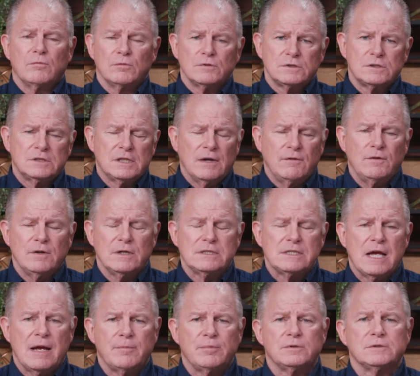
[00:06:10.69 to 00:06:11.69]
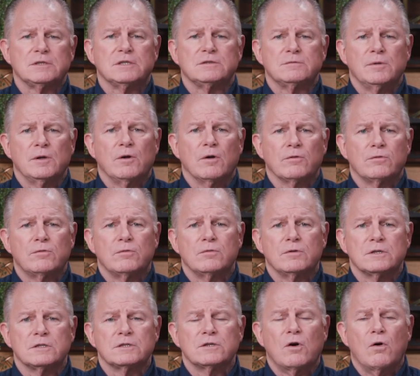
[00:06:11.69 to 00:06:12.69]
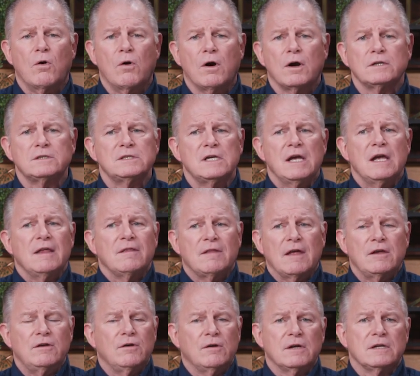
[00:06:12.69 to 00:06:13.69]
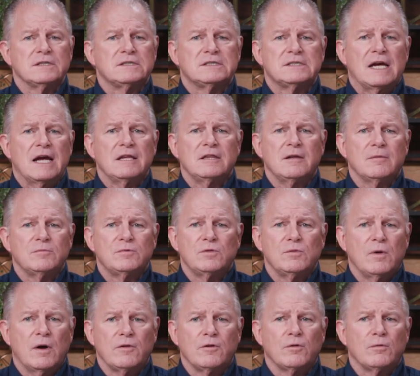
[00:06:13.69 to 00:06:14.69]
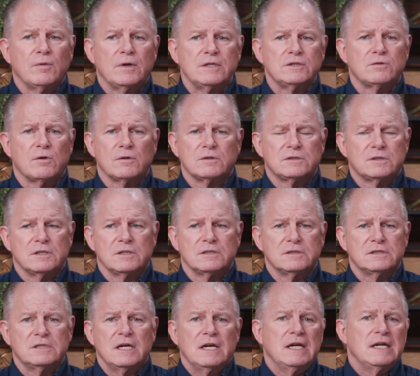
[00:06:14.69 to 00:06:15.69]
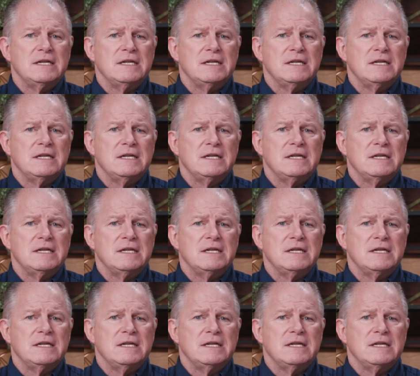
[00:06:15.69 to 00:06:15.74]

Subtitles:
We'll give you examples as we go through this course that you can assign them to other resources,